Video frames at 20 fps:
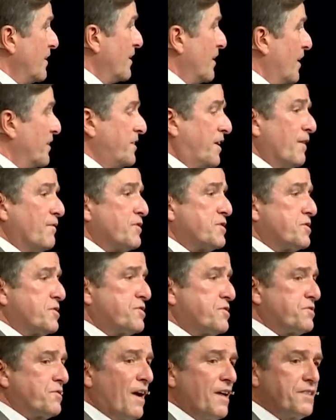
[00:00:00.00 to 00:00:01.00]
and give us a
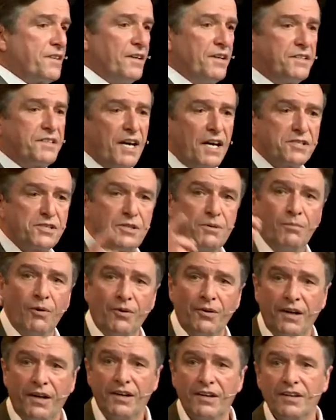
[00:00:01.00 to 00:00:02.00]
strength and a
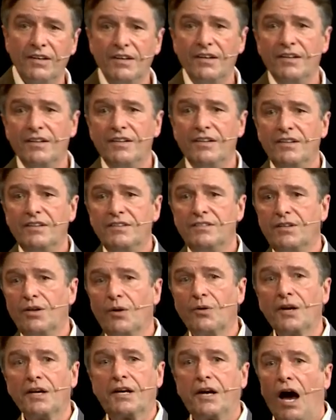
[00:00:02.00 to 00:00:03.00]
testimony that
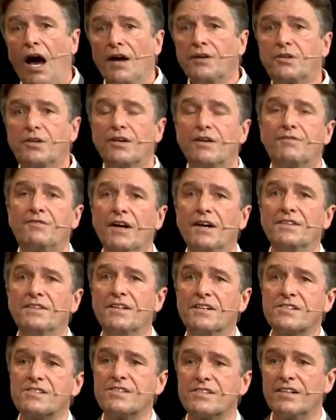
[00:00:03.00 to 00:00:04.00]
only God could have done
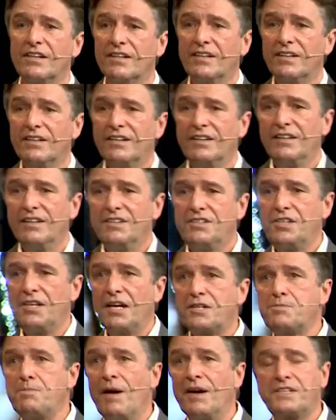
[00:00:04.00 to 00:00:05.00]
this. See,
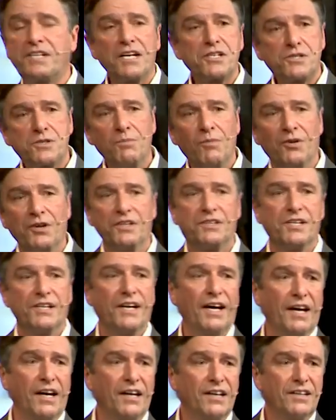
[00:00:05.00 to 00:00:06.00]
that's my testimony
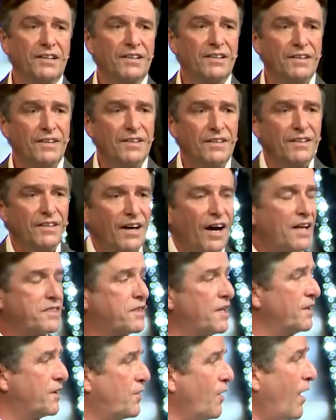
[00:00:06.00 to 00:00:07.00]
today. I
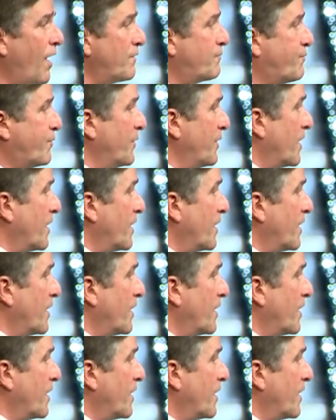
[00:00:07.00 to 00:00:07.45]
thank God for